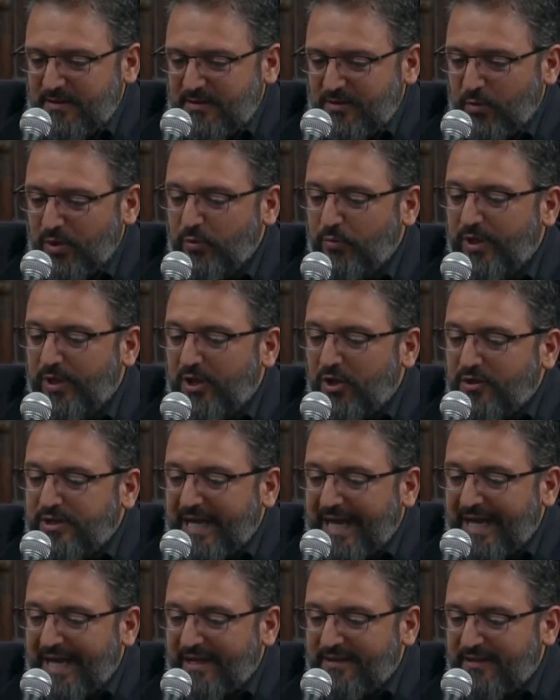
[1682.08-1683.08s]
when we
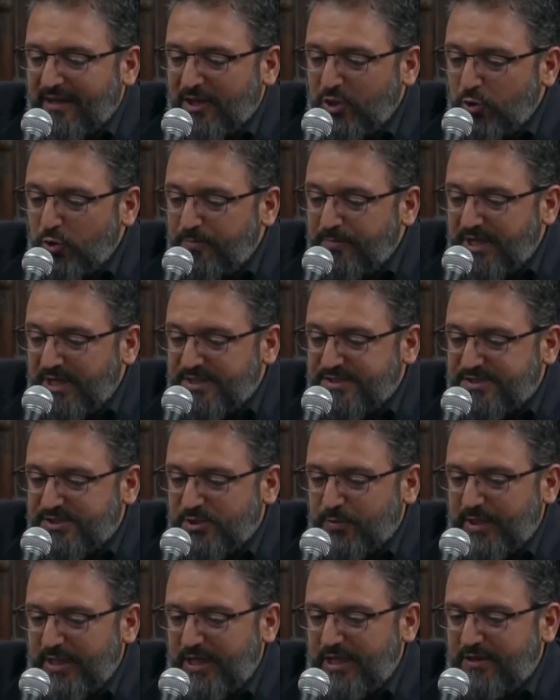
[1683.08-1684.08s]
look at human
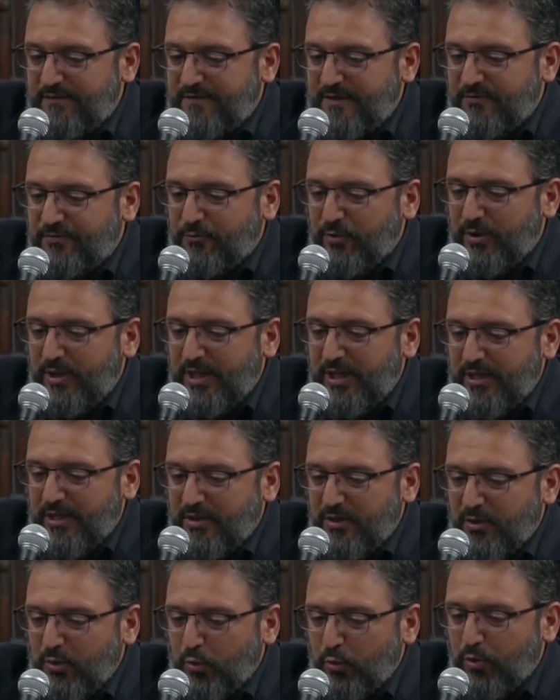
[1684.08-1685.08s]
history, even if we
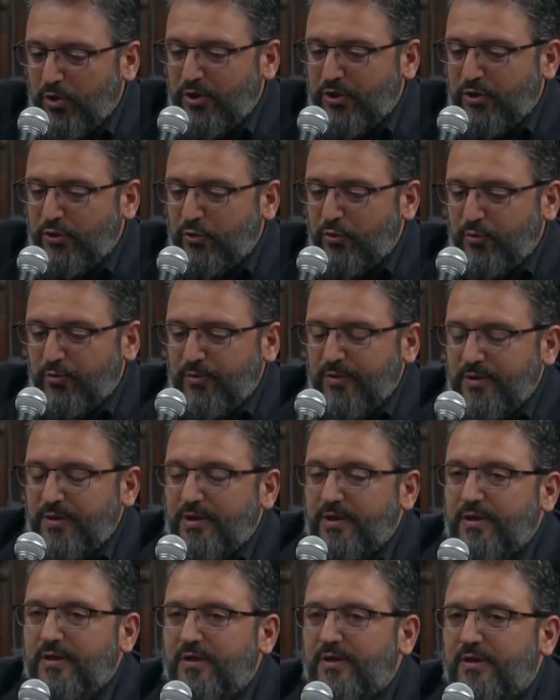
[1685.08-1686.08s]
were to
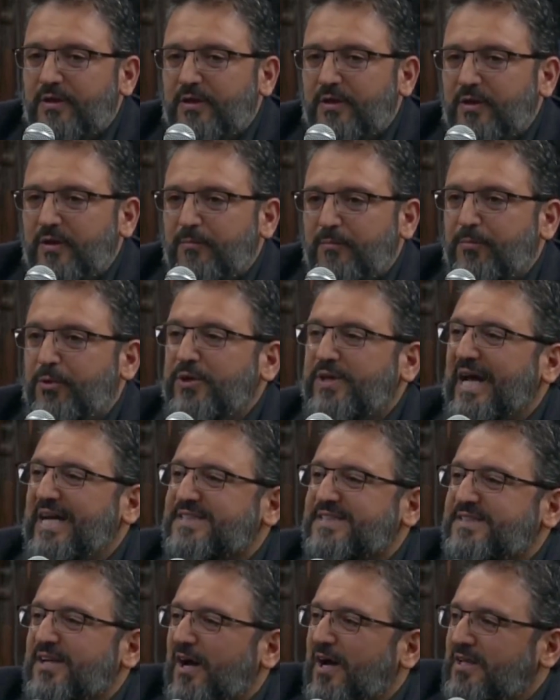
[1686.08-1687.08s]
put
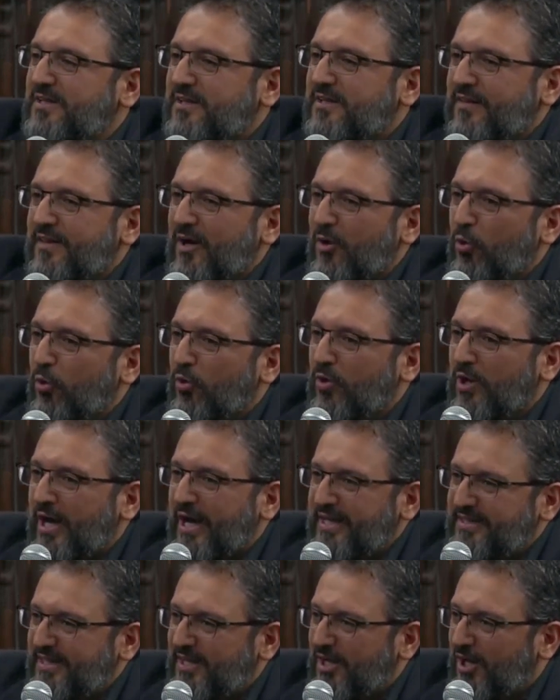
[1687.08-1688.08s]
aside the whole
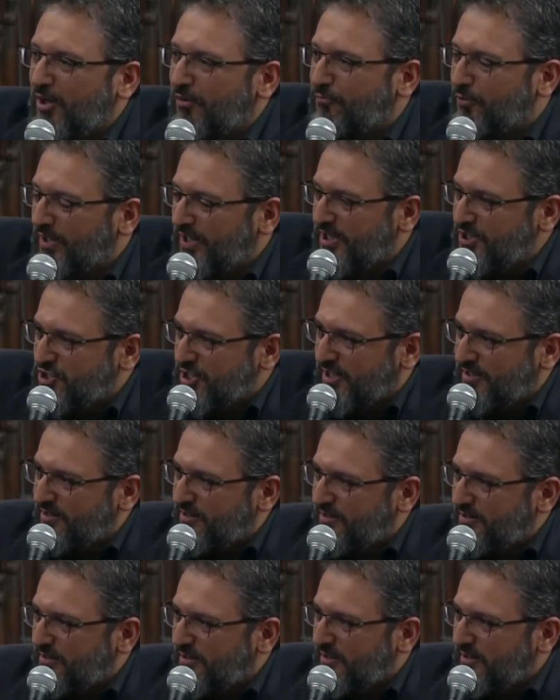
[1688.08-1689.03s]
idea of religion,